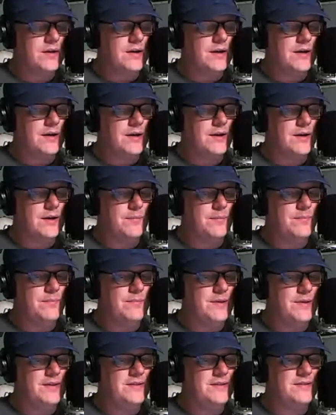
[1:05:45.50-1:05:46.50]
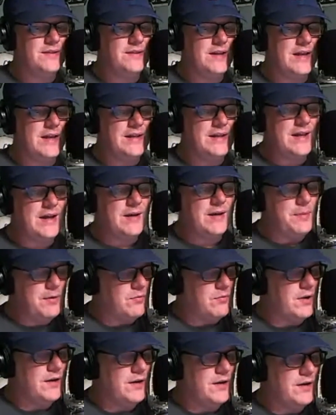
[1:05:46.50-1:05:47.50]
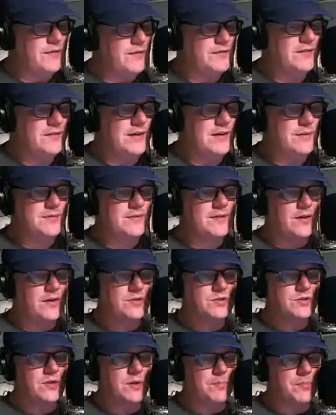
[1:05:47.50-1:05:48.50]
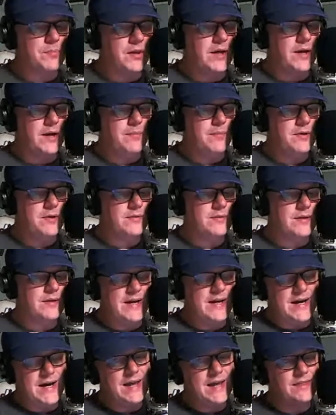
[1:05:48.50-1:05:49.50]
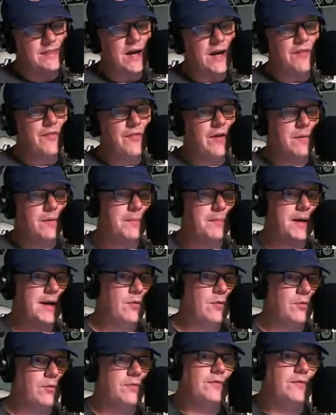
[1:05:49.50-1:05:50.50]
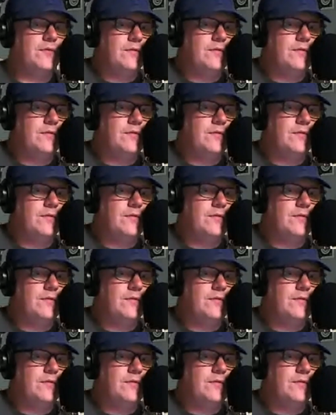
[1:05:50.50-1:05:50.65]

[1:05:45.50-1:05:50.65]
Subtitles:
But that'd be rough to see him start in AAA. But yeah, I think Mike Olt.